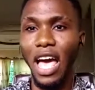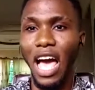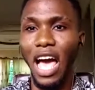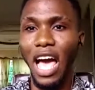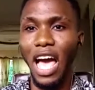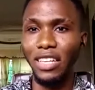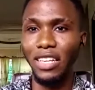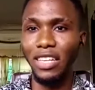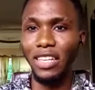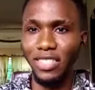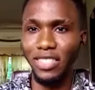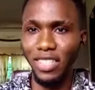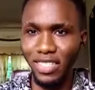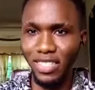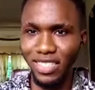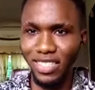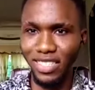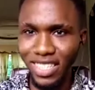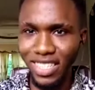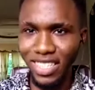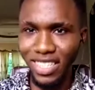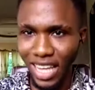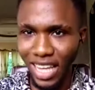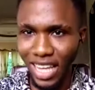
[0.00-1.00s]
since
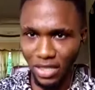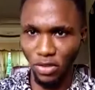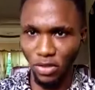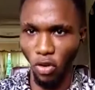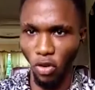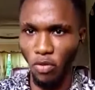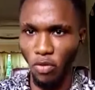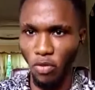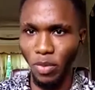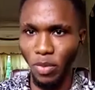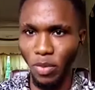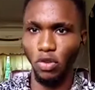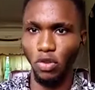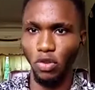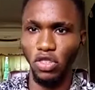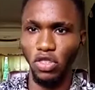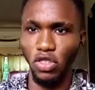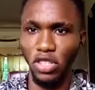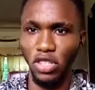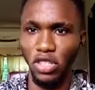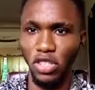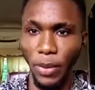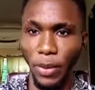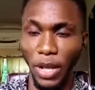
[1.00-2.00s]
the death of Matthew
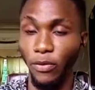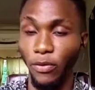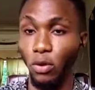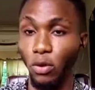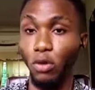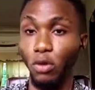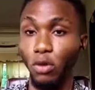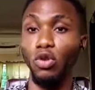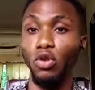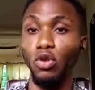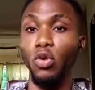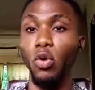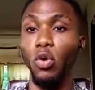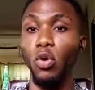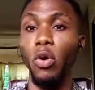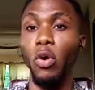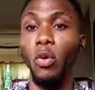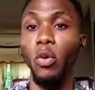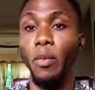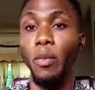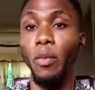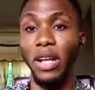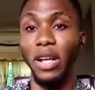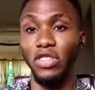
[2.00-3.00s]
Shepard. For those who don't know
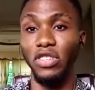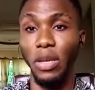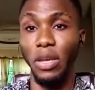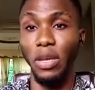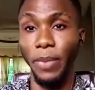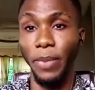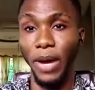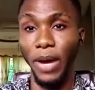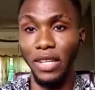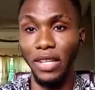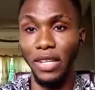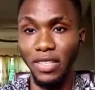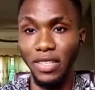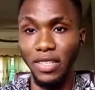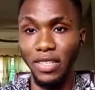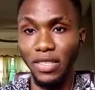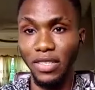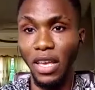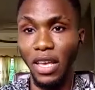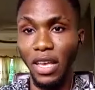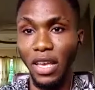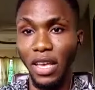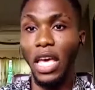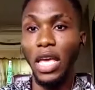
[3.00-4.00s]
who Matthew Shepard is,
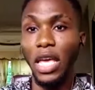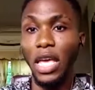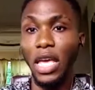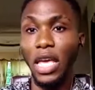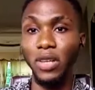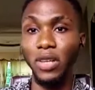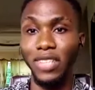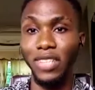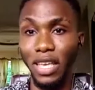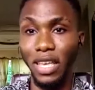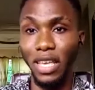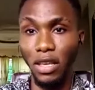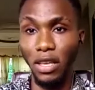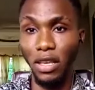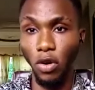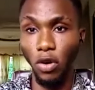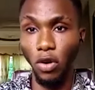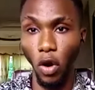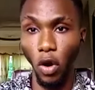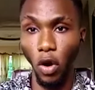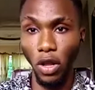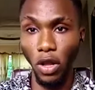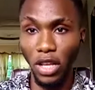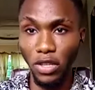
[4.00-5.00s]
he was a
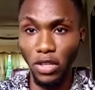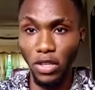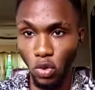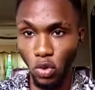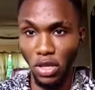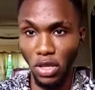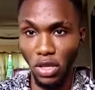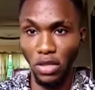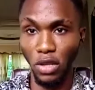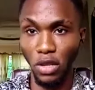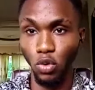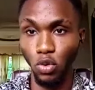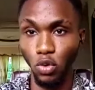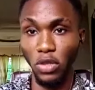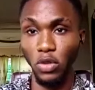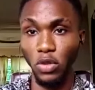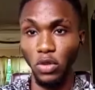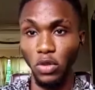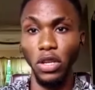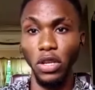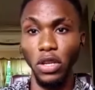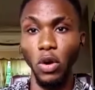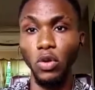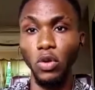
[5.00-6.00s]
college student, a
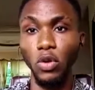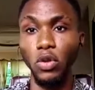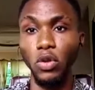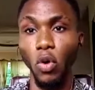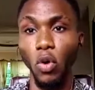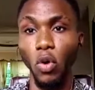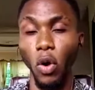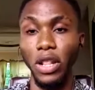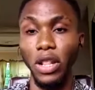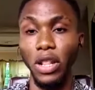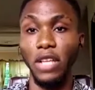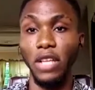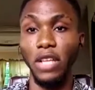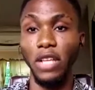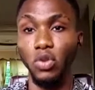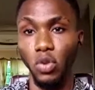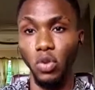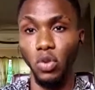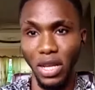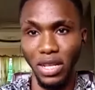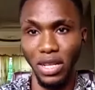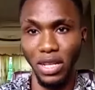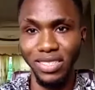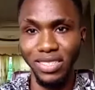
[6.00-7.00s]
21-year-old college
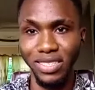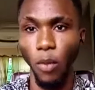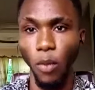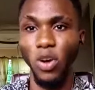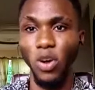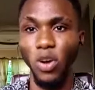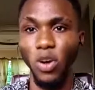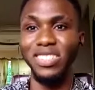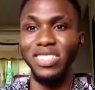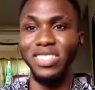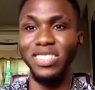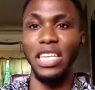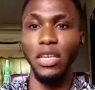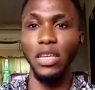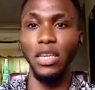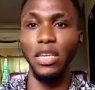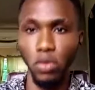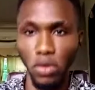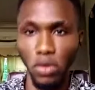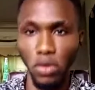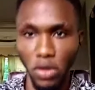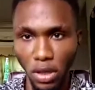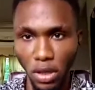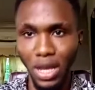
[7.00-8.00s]
student that was killed
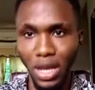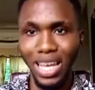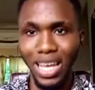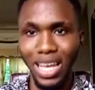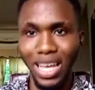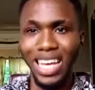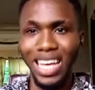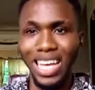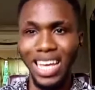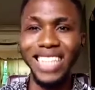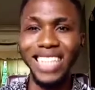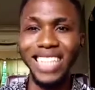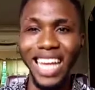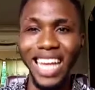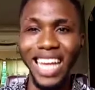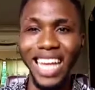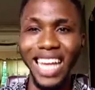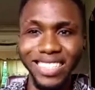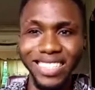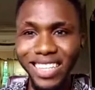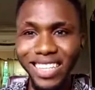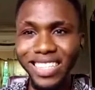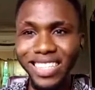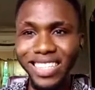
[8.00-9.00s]
in
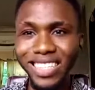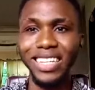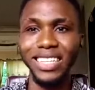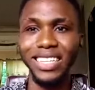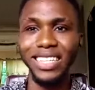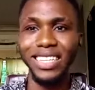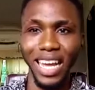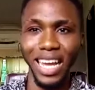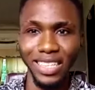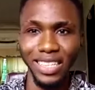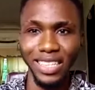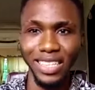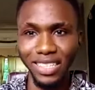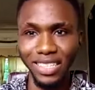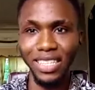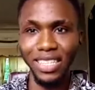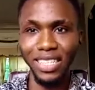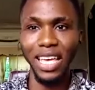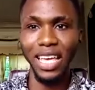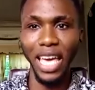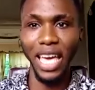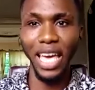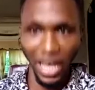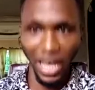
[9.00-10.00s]

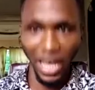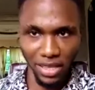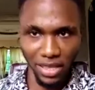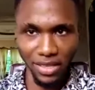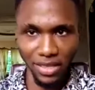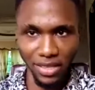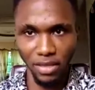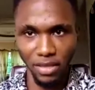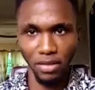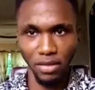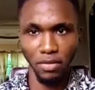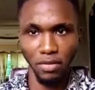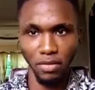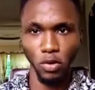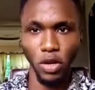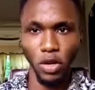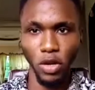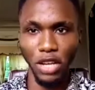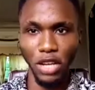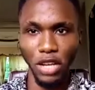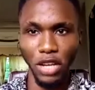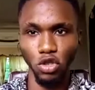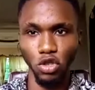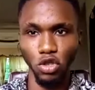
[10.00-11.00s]
1998. You
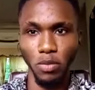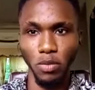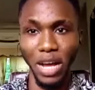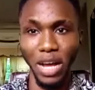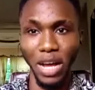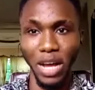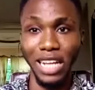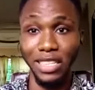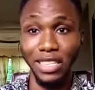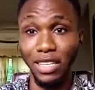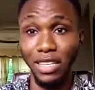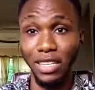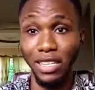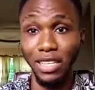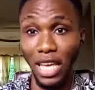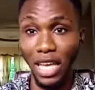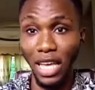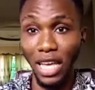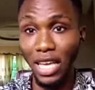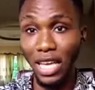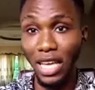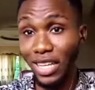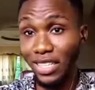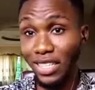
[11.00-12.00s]
guys should mark the year.
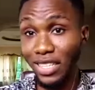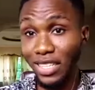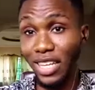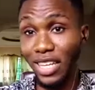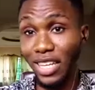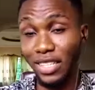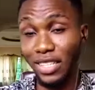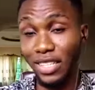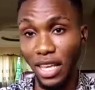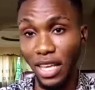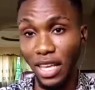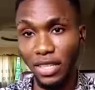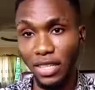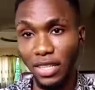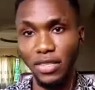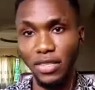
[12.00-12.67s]
1998. He